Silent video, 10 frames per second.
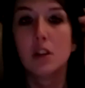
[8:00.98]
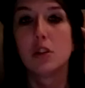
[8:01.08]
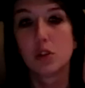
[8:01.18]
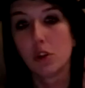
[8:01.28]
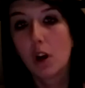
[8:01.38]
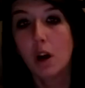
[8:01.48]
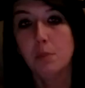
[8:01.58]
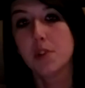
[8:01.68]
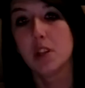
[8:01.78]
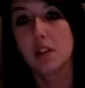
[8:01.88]

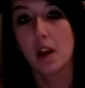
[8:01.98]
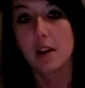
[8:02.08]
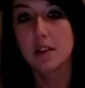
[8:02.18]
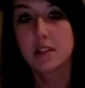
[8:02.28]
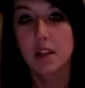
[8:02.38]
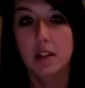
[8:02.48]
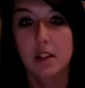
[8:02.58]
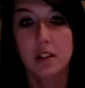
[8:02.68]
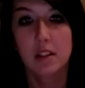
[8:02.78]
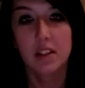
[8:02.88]
succumbed to this,
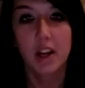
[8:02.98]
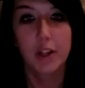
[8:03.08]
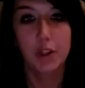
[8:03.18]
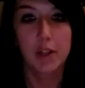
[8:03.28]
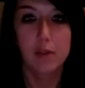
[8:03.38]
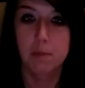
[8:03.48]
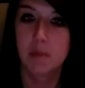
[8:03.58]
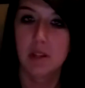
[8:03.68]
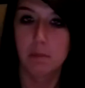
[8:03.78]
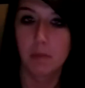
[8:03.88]
and now you're giving
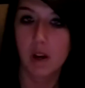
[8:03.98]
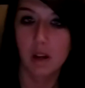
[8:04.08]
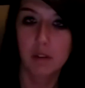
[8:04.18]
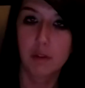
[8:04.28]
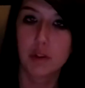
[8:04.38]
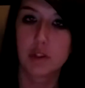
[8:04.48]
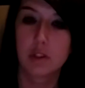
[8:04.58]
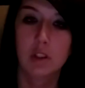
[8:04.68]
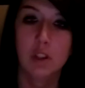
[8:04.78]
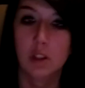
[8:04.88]
me my first
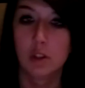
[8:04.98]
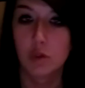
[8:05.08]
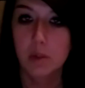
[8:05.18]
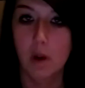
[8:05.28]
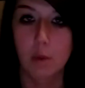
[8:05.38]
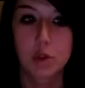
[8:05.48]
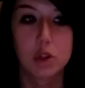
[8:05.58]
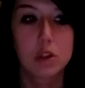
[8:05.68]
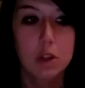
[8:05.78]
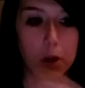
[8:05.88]
dream
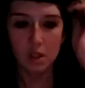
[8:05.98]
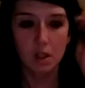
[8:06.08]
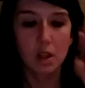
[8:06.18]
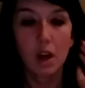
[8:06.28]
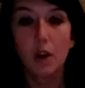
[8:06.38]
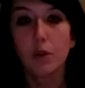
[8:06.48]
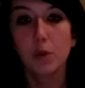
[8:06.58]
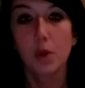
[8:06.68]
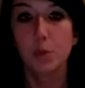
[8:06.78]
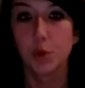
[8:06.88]
option. So, I don't
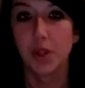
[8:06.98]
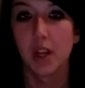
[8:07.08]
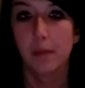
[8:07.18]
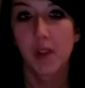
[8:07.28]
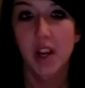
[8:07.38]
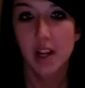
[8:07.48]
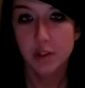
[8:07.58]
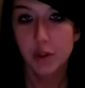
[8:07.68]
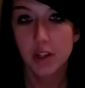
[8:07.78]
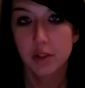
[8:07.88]
know what I'm doing yet. I
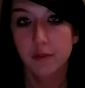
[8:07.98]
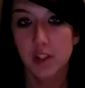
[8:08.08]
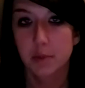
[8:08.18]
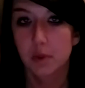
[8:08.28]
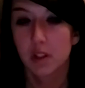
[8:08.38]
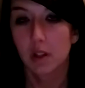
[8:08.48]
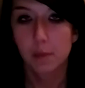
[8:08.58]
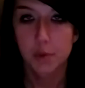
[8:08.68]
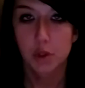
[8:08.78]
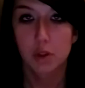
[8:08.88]
asked you guys on Facebook,
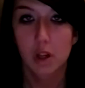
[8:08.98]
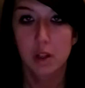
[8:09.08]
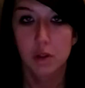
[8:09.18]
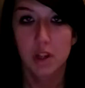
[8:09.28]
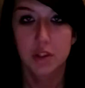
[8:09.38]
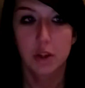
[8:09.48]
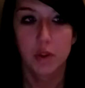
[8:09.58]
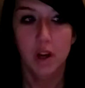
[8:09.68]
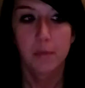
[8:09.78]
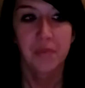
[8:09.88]
I'm sure a lot of you guys know
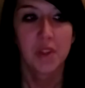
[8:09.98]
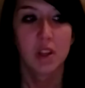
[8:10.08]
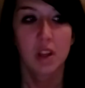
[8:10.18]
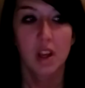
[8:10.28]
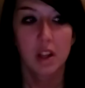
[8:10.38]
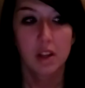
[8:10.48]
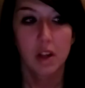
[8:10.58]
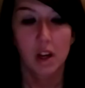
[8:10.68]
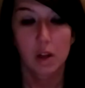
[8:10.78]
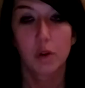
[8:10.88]
that, and
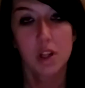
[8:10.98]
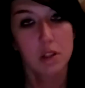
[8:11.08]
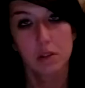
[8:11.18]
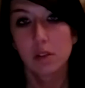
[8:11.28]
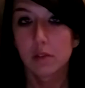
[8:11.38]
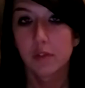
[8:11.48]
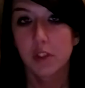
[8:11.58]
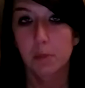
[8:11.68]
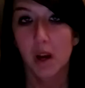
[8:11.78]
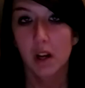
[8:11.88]
I got great
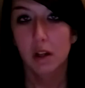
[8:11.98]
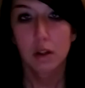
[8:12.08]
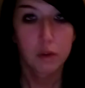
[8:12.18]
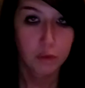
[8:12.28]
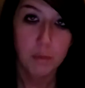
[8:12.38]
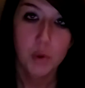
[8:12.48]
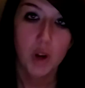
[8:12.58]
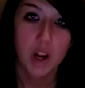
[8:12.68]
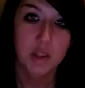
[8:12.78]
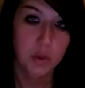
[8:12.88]
feedback from you
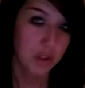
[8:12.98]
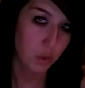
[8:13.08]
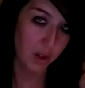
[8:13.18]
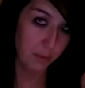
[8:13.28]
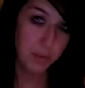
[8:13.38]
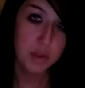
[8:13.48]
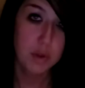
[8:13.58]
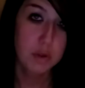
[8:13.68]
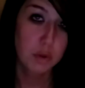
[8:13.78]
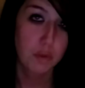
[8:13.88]
guys, which is what I've been
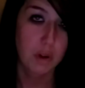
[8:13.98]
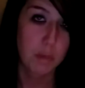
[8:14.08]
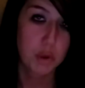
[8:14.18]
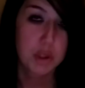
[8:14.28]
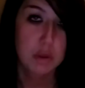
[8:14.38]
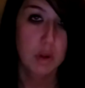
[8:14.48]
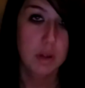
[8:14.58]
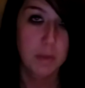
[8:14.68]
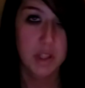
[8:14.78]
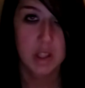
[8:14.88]
doing so far. Most of you
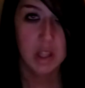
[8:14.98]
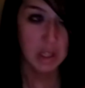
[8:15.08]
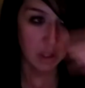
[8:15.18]
recommended